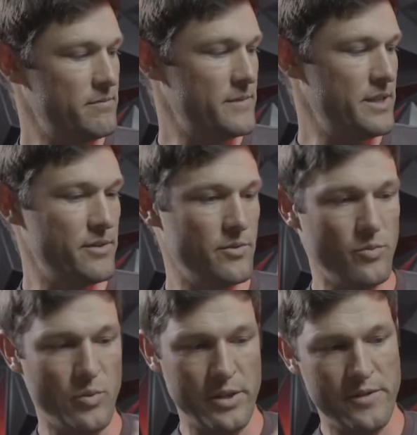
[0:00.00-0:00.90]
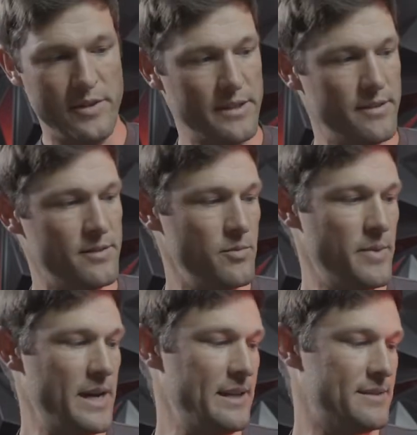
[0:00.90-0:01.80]
either whether you've got the 2
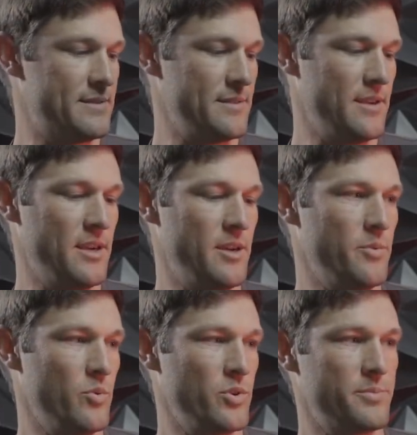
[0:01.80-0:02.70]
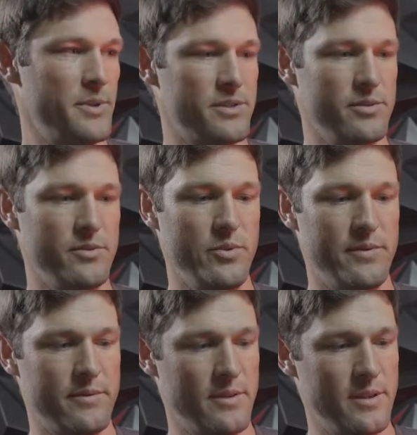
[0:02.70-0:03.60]
bats or especially
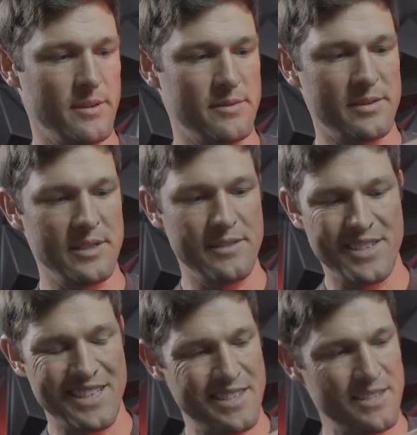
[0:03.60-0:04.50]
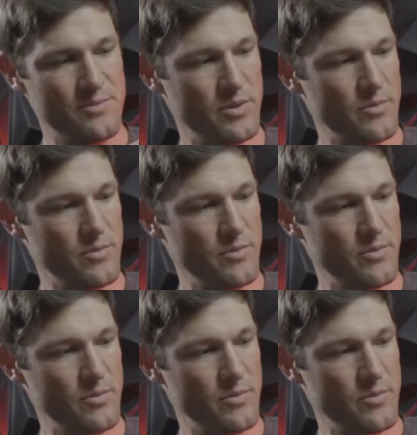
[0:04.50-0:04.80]
with sleeves like this where